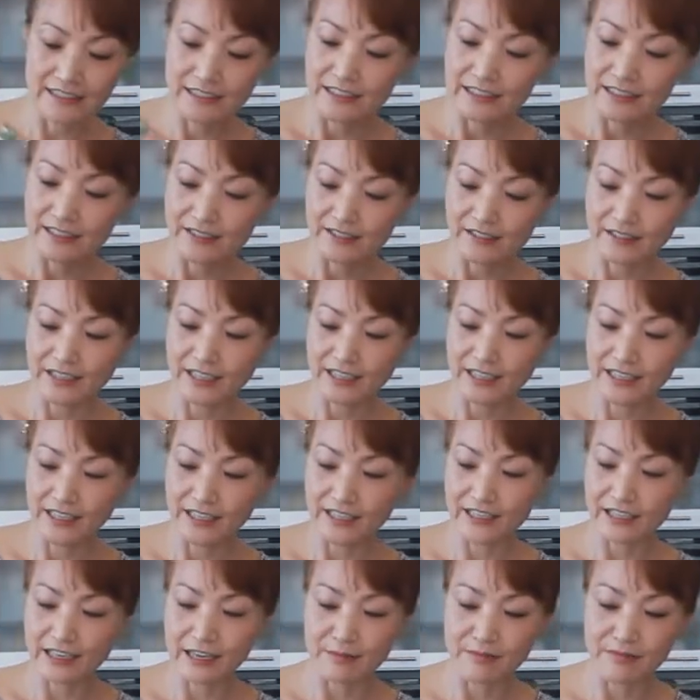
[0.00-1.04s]
So
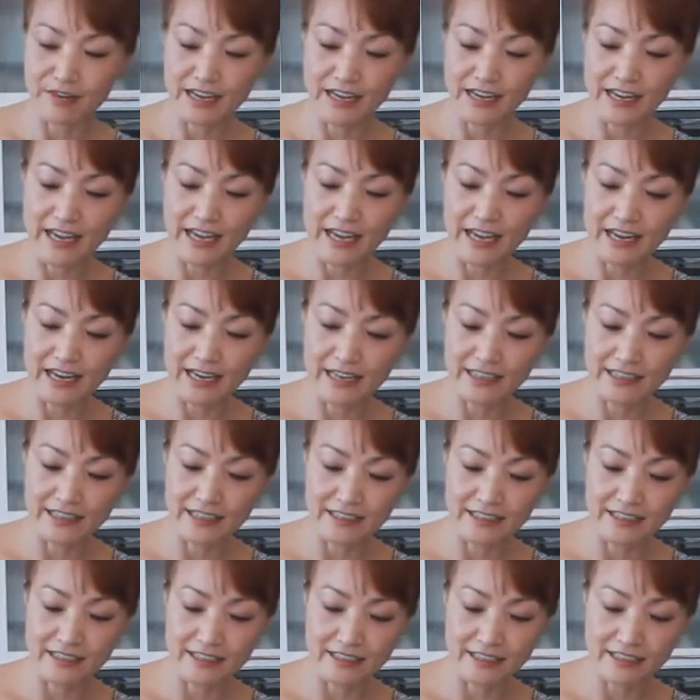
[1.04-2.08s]
here I'm gonna add
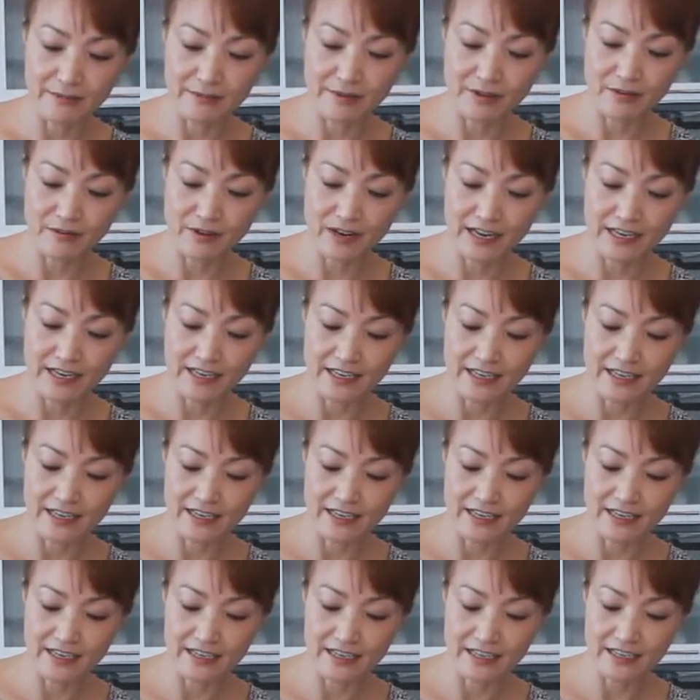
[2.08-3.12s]
a little bit right
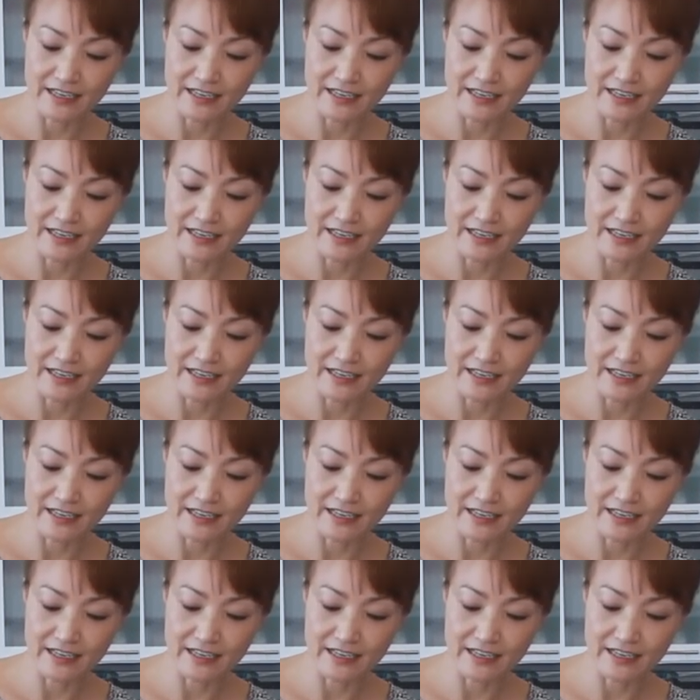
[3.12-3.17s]
here.